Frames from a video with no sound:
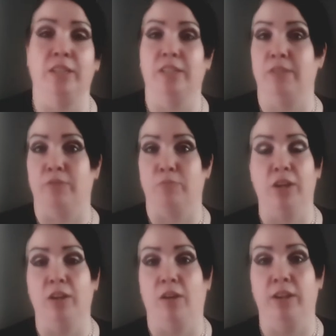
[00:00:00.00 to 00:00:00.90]
even
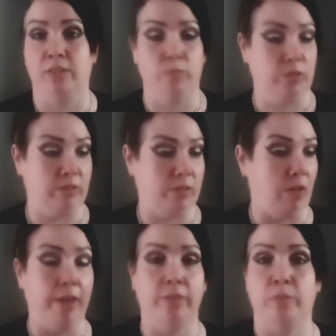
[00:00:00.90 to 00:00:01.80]
realise it was
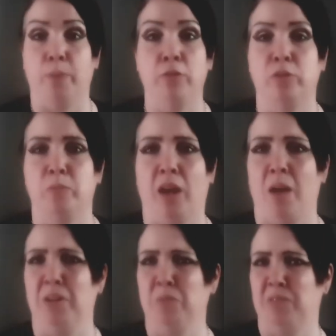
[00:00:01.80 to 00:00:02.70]
like the postman
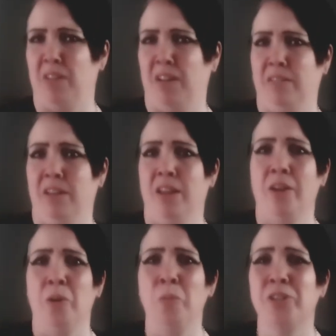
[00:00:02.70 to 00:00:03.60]
coming. I was like,
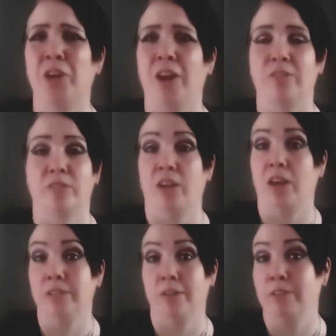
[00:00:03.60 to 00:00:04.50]
Witch Casket? I
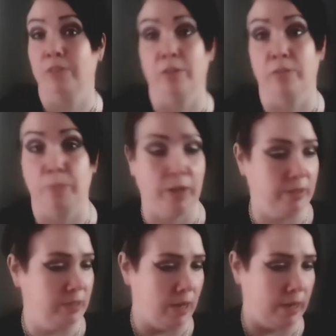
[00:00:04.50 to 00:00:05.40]
don't even know what the
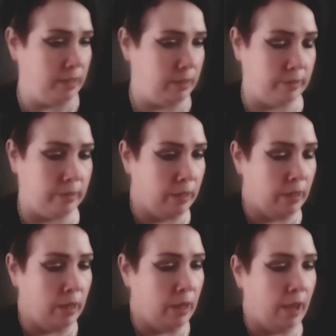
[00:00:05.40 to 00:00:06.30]
bloody date is.
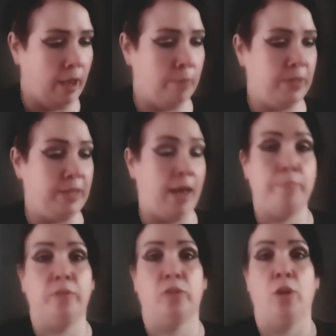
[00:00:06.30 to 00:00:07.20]

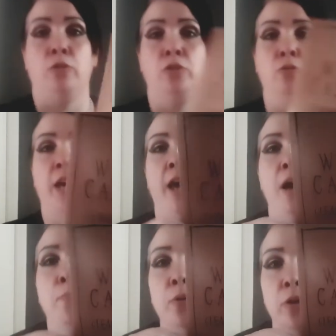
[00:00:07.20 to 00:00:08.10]
So you get
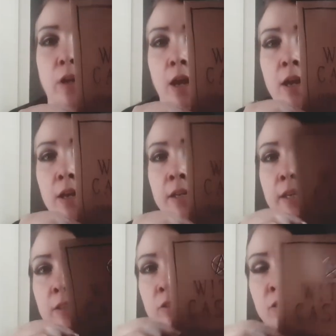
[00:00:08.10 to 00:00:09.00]
a booklet
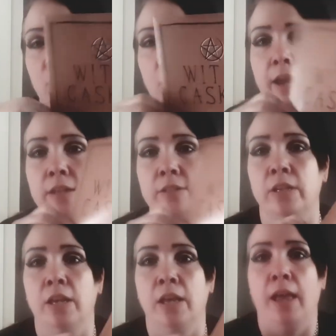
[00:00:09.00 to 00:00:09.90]
inside,
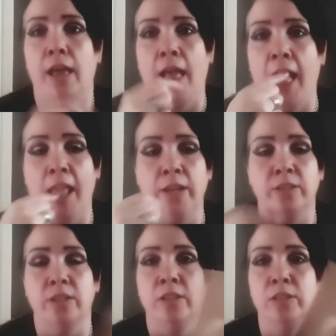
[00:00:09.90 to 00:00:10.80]
and
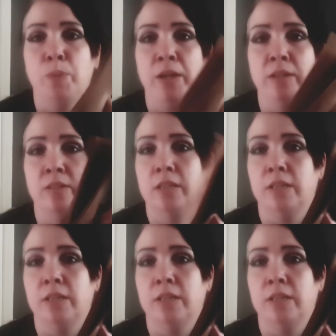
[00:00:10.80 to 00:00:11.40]
this basically